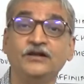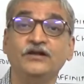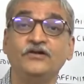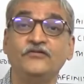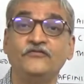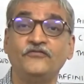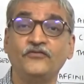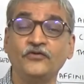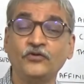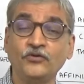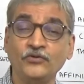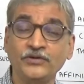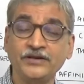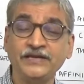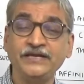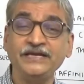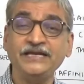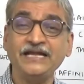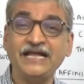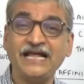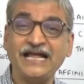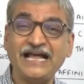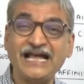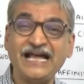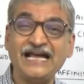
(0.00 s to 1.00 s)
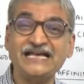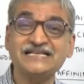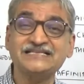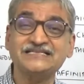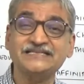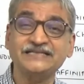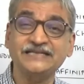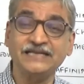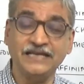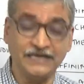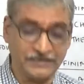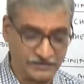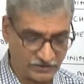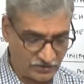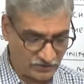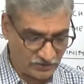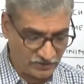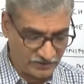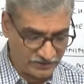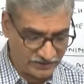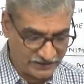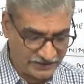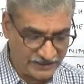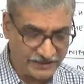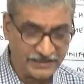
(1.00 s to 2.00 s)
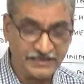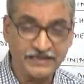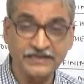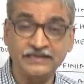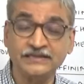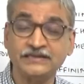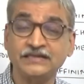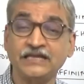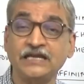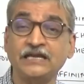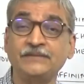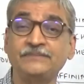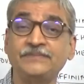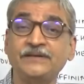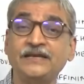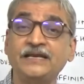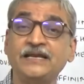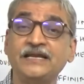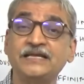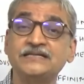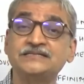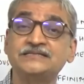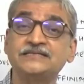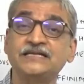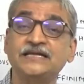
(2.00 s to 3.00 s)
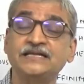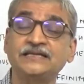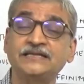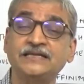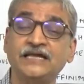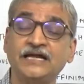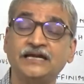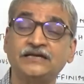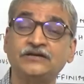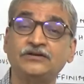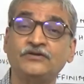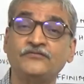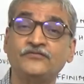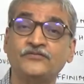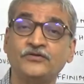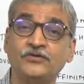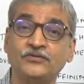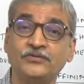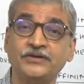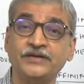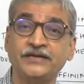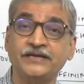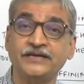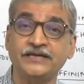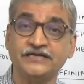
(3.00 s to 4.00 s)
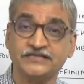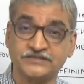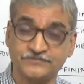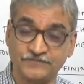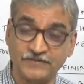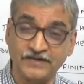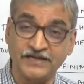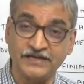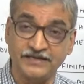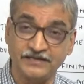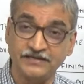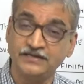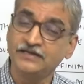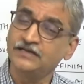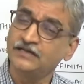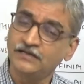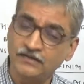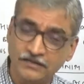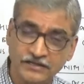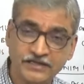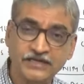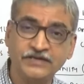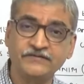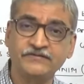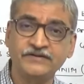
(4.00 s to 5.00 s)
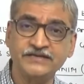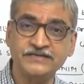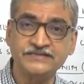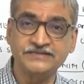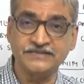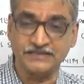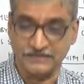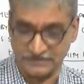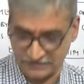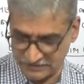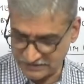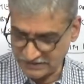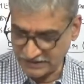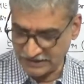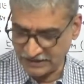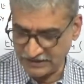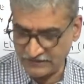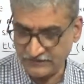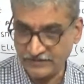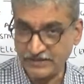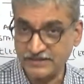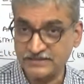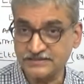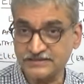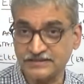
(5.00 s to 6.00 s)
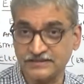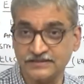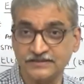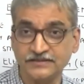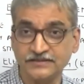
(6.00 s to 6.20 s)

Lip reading: Fluorine has electron gain enthalpy less than that of chlorine. Explain. Give reason. Scientific reason.